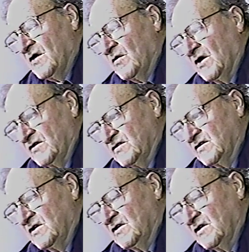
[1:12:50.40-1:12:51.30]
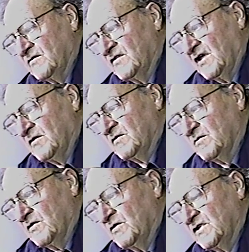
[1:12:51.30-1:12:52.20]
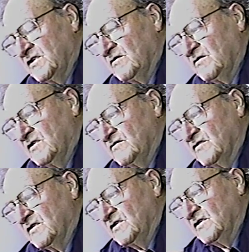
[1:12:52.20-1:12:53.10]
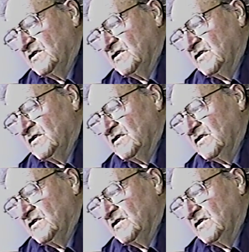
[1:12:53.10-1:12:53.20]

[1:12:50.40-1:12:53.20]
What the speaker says: Well, I said, yeah, I'd love to have it, but what do you want for it?